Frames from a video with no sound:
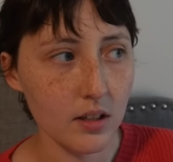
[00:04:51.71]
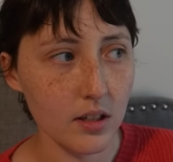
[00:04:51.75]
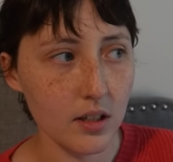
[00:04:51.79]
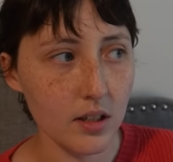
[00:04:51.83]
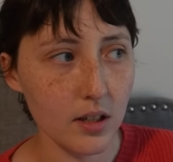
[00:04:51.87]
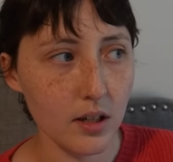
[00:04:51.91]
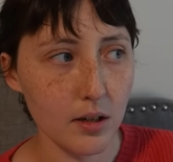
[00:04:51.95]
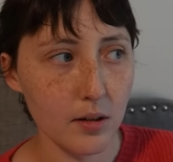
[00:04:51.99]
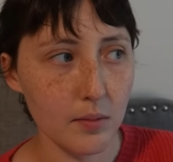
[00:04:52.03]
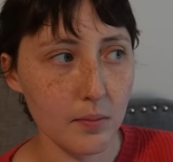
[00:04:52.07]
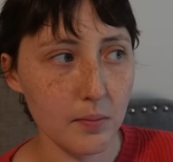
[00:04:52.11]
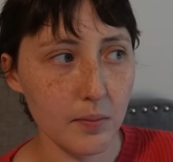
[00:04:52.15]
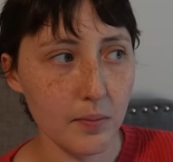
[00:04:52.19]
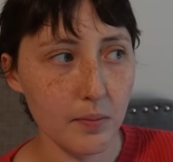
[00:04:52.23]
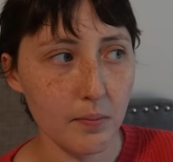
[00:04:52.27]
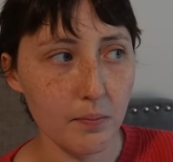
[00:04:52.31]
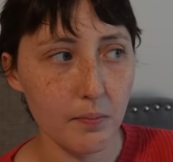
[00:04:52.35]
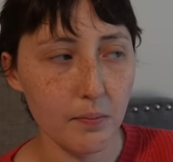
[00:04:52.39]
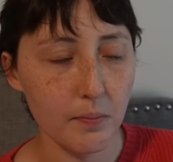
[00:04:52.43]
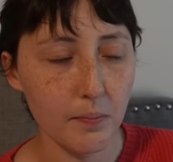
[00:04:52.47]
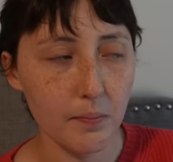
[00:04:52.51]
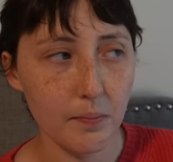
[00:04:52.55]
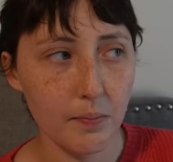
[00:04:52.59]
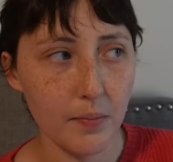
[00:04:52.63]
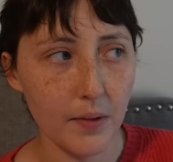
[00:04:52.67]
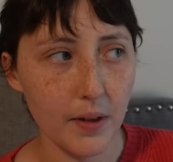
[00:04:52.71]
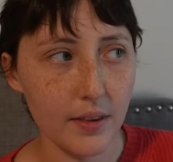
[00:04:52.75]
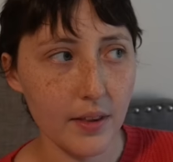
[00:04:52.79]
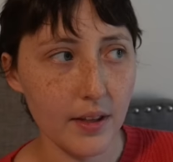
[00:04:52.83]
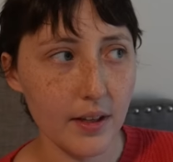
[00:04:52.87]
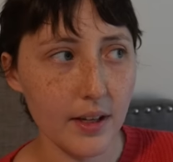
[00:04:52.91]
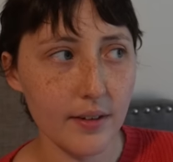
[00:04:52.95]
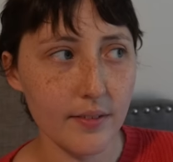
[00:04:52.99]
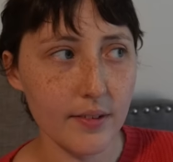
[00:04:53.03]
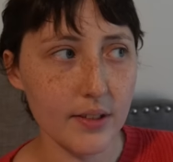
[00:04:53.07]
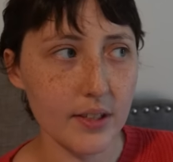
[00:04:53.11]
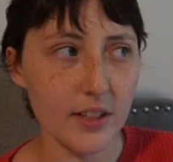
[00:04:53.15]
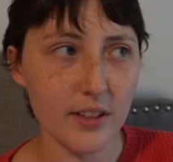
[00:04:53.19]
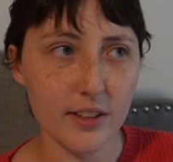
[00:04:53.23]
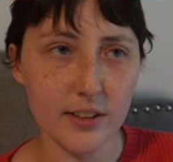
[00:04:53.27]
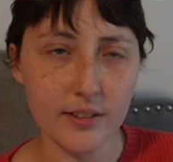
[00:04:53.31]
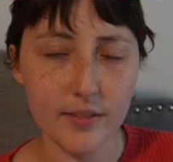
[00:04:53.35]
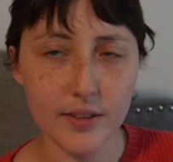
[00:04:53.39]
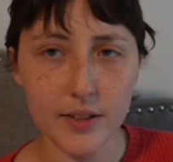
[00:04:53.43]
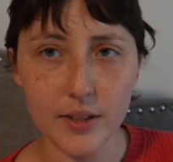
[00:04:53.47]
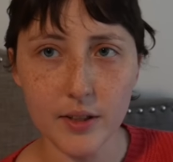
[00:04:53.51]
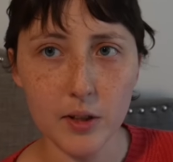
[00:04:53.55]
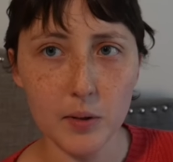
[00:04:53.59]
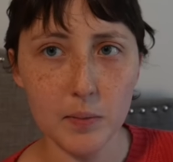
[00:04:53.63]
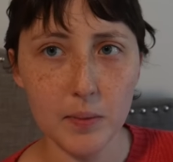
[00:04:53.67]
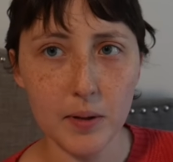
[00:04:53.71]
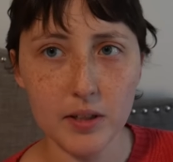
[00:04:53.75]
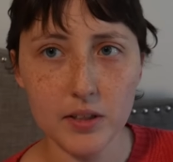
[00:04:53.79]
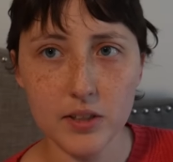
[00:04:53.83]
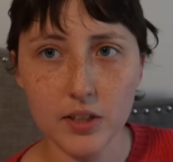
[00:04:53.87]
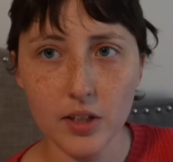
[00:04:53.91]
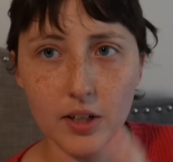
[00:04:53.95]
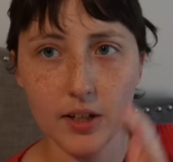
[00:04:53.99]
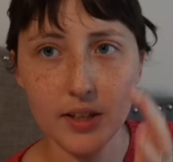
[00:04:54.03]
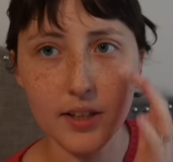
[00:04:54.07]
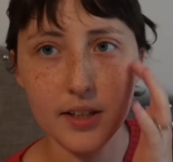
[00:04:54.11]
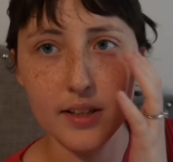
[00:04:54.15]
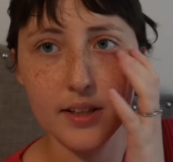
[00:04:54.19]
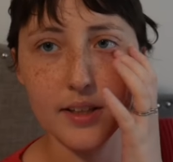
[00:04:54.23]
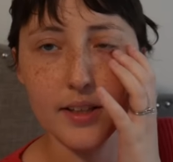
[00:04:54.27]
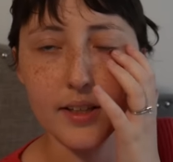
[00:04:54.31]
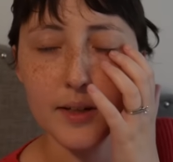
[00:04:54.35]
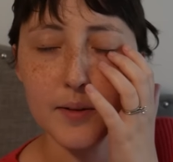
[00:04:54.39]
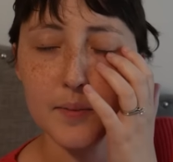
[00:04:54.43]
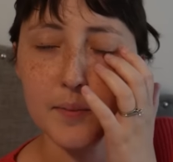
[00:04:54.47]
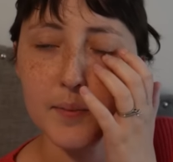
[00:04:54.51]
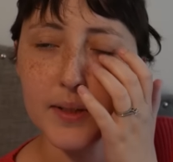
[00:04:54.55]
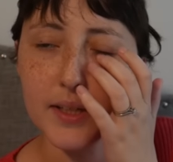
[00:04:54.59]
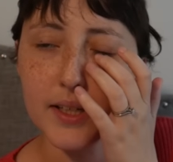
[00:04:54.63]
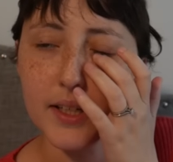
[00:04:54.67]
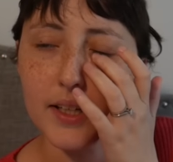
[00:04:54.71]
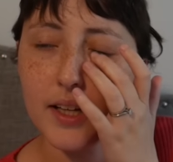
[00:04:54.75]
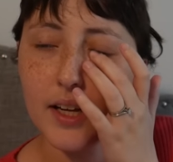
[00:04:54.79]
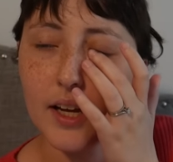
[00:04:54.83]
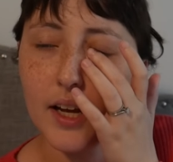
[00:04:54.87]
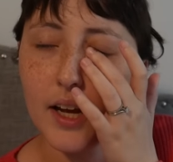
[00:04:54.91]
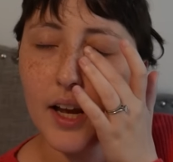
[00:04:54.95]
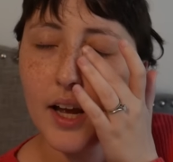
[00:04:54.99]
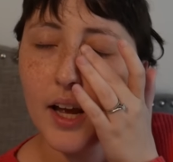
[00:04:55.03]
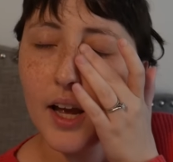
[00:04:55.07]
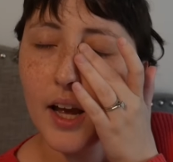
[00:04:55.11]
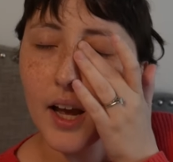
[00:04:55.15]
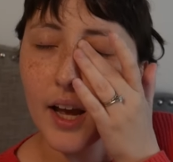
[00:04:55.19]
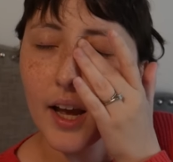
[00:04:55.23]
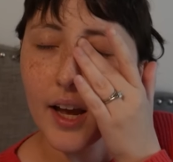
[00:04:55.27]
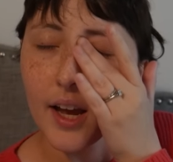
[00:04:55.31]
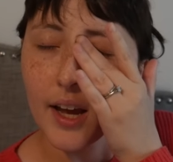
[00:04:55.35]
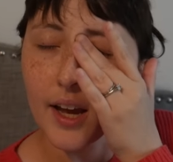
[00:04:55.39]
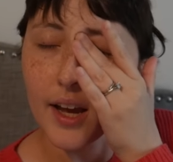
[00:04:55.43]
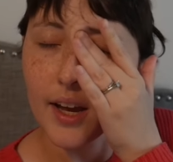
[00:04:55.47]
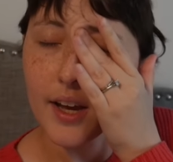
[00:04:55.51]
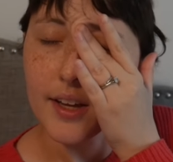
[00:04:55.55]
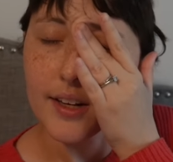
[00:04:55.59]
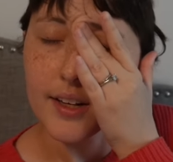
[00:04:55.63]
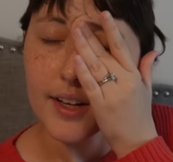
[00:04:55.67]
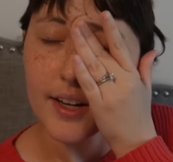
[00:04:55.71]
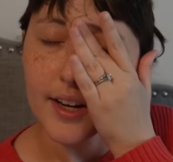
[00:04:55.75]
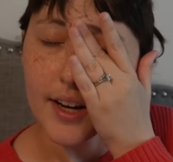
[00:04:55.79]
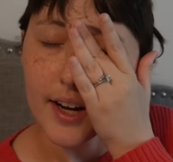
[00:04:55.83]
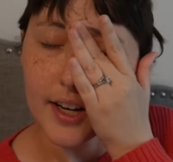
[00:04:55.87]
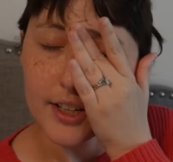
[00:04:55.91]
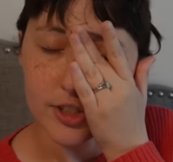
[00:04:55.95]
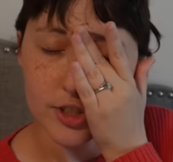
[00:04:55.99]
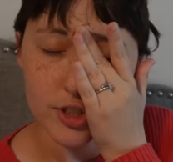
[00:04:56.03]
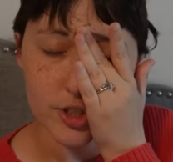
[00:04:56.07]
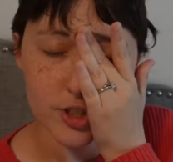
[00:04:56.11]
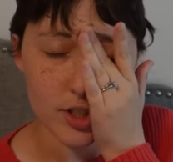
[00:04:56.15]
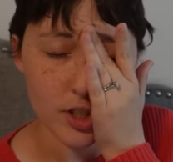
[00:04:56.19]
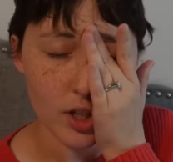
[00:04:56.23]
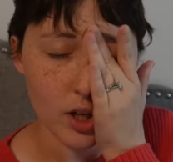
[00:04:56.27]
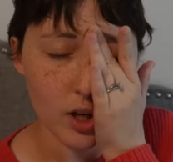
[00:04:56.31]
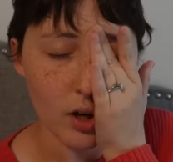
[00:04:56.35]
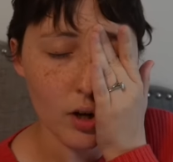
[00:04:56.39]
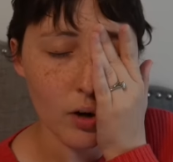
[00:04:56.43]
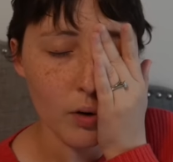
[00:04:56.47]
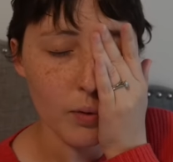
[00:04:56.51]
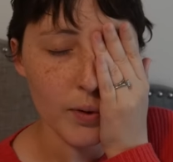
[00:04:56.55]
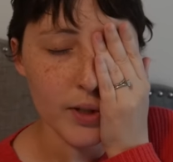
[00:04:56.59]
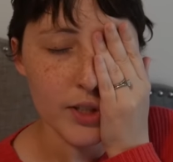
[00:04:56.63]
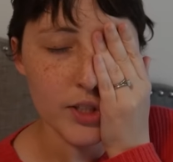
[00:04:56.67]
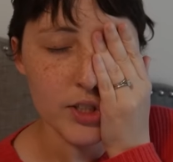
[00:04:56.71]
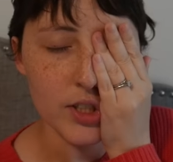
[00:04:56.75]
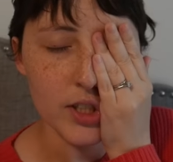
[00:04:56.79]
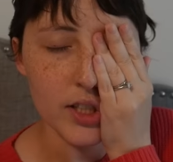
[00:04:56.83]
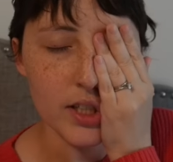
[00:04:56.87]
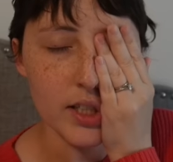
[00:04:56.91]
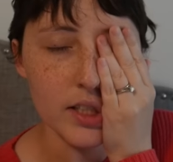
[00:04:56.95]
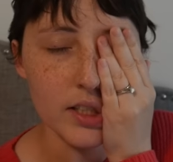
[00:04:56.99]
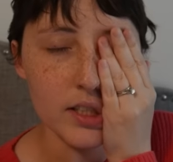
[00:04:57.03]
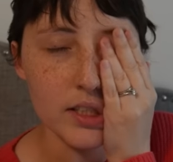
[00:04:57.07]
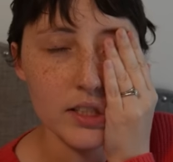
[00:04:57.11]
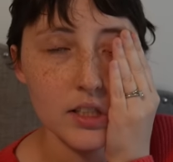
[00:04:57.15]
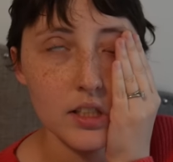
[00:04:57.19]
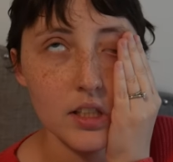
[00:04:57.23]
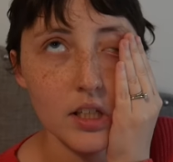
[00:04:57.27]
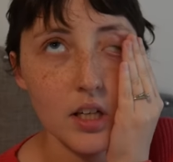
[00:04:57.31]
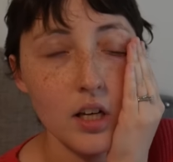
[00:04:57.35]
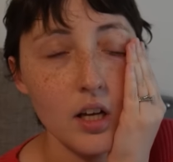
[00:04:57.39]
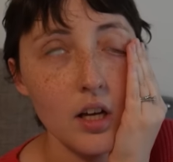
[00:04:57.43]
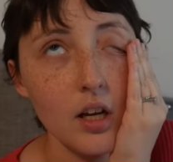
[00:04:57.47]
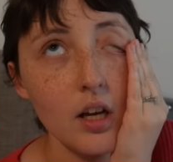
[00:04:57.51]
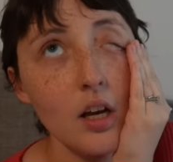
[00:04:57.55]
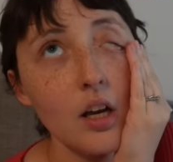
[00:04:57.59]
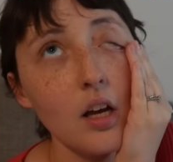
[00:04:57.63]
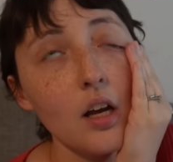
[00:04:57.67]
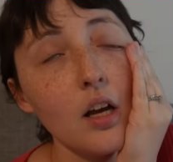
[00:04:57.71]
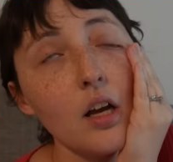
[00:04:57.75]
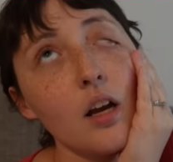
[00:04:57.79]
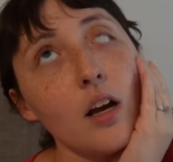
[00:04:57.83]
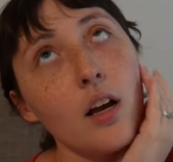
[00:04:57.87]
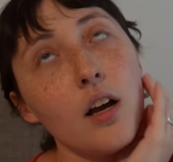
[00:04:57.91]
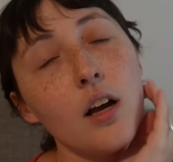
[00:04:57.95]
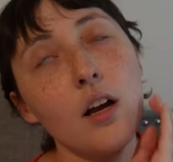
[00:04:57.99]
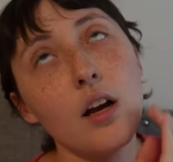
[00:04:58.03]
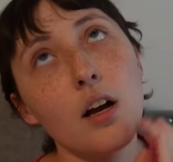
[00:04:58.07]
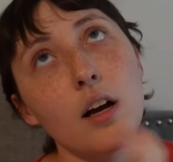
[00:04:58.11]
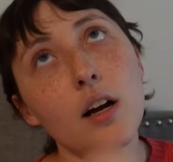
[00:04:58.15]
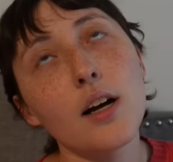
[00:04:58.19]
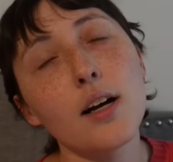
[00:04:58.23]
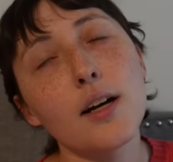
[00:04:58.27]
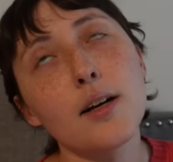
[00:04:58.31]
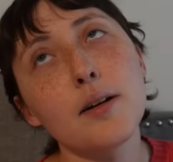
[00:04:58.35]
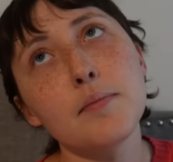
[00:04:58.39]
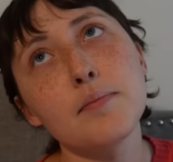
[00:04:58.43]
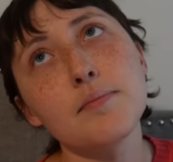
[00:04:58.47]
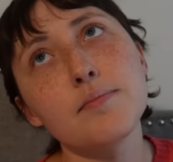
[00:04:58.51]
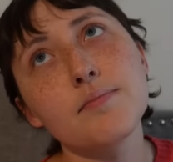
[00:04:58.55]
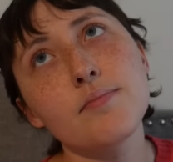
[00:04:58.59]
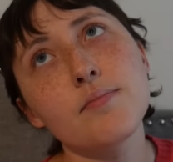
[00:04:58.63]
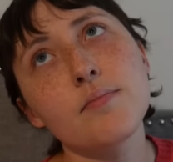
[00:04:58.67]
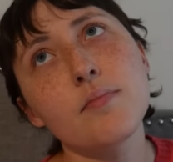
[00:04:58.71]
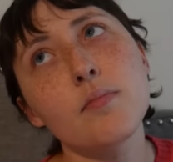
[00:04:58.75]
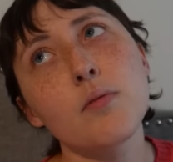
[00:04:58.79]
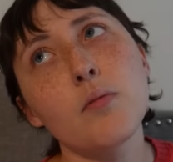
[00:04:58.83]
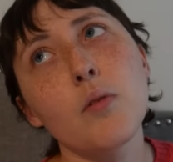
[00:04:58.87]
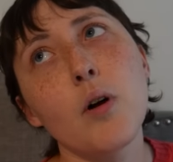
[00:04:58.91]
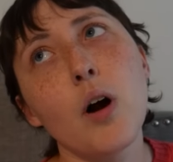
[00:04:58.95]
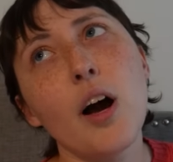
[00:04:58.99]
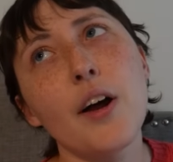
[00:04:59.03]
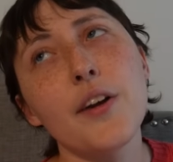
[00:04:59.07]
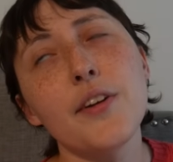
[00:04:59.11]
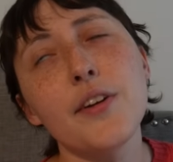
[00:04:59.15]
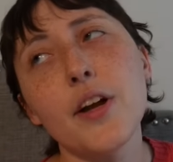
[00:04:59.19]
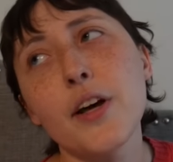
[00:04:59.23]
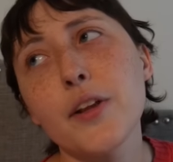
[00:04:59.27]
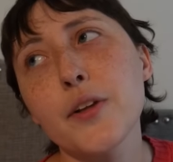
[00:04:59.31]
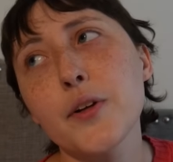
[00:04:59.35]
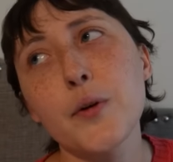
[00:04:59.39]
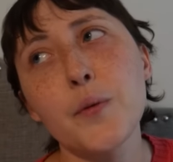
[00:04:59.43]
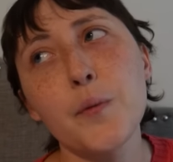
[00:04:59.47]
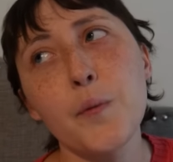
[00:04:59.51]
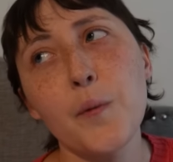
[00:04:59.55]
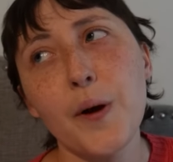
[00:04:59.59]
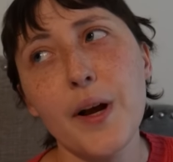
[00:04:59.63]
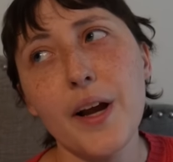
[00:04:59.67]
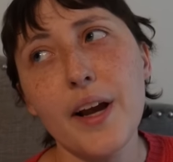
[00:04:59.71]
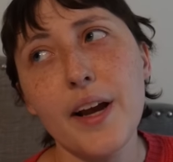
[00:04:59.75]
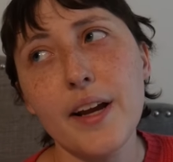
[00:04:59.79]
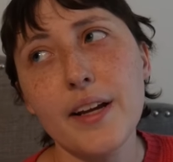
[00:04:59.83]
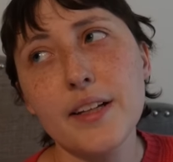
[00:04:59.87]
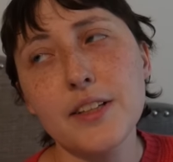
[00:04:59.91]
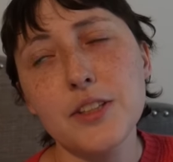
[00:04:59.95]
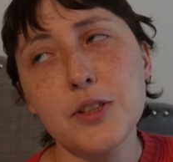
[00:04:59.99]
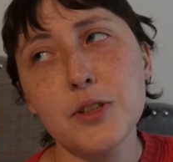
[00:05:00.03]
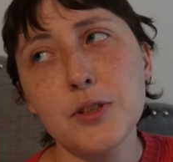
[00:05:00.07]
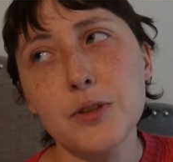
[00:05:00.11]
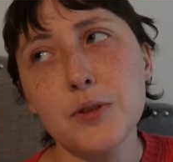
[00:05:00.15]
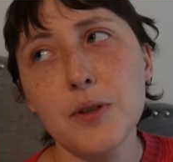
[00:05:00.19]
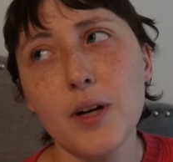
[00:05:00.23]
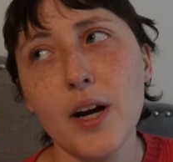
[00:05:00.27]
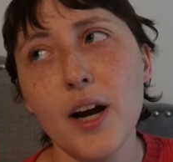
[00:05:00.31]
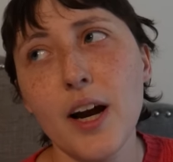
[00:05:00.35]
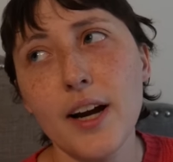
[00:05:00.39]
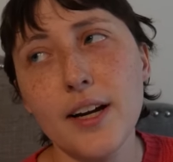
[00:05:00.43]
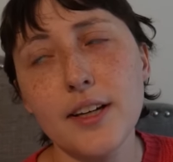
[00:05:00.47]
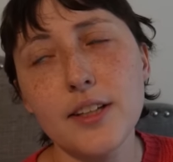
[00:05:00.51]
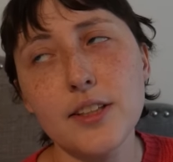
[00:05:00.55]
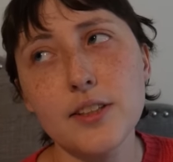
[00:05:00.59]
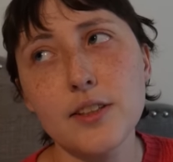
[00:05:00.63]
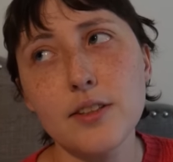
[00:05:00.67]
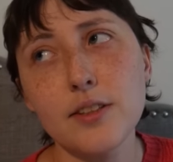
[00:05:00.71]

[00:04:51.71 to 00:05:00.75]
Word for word: I think I have another video about targeted therapy, and anastrozole, which is another way to kind